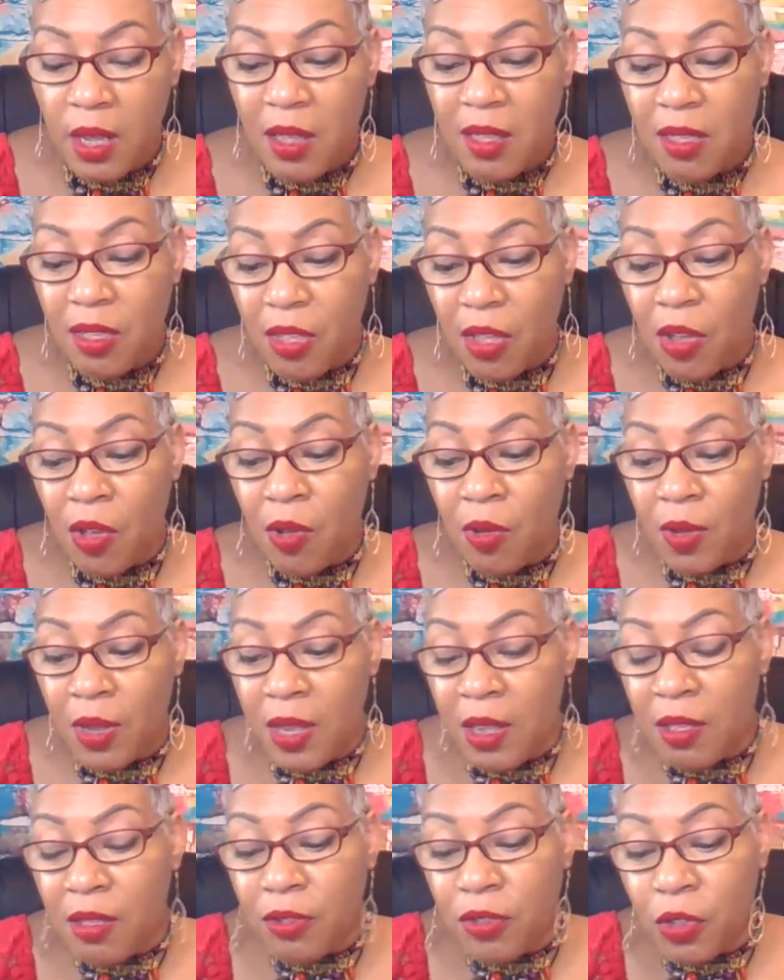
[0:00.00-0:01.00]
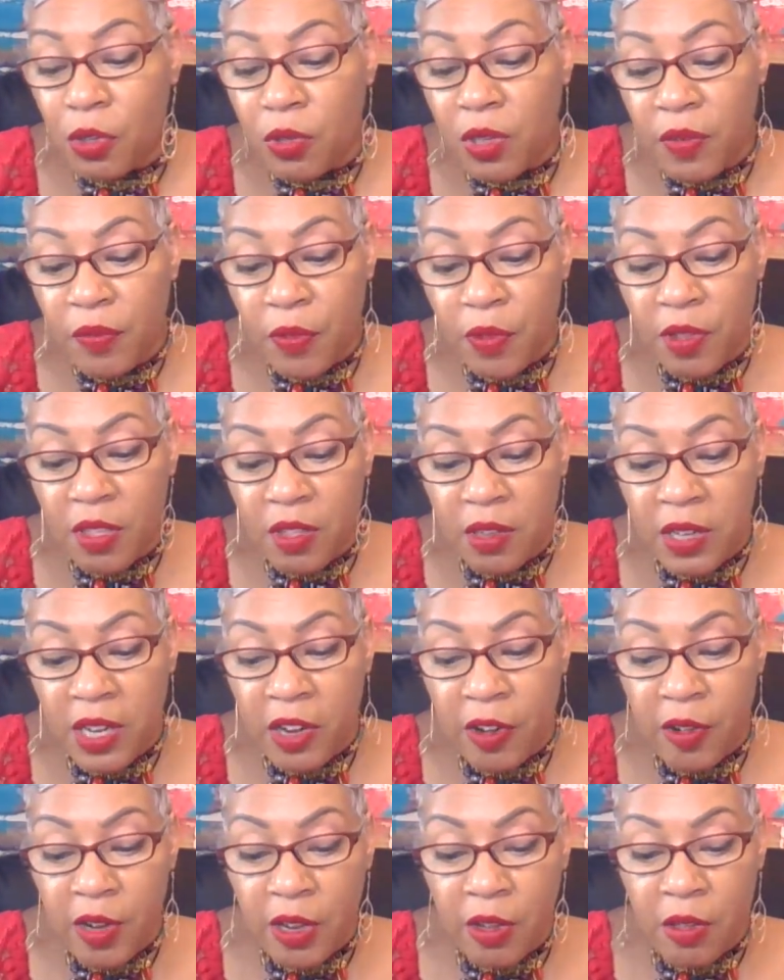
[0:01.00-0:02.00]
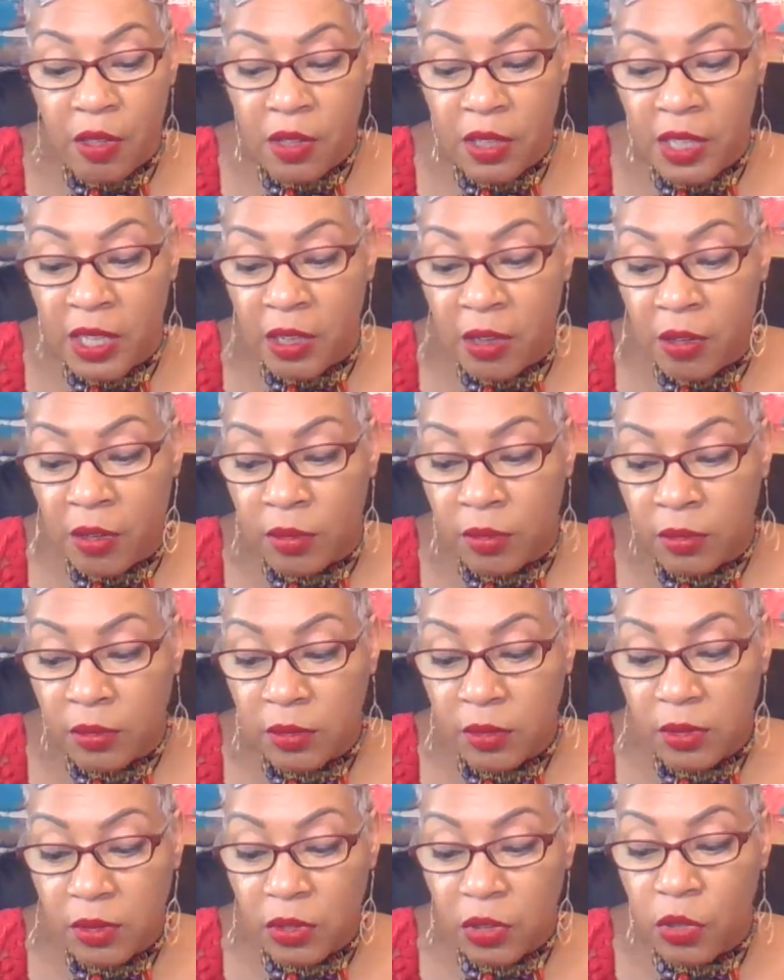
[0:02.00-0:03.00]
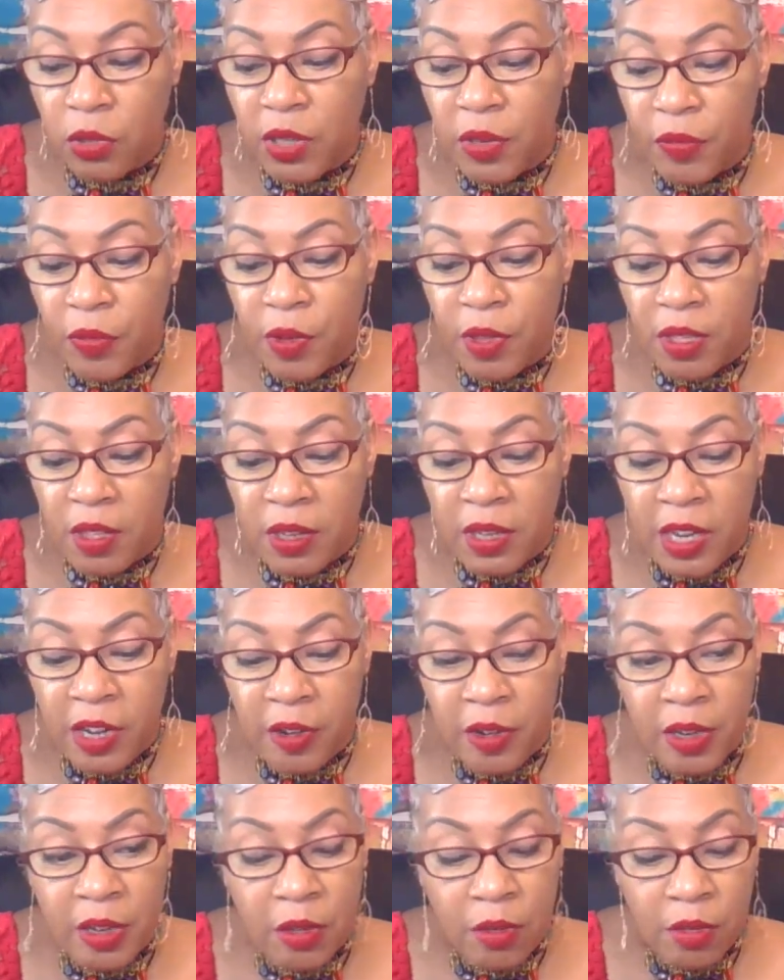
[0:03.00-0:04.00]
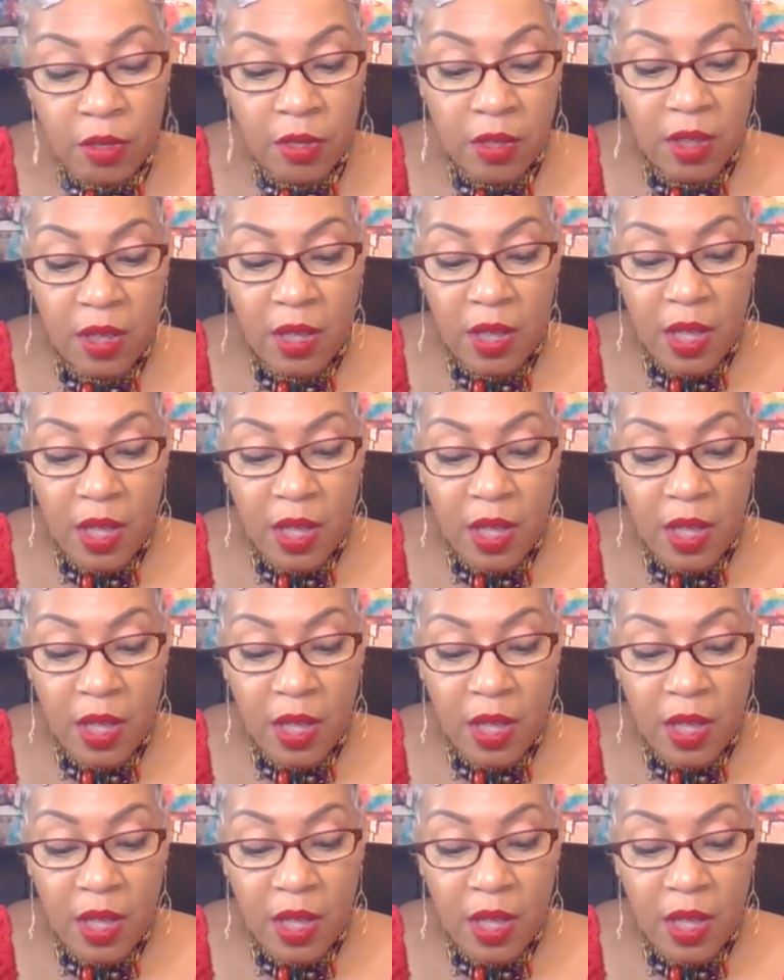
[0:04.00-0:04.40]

So it's two different scenarios, Leo, two different scenarios.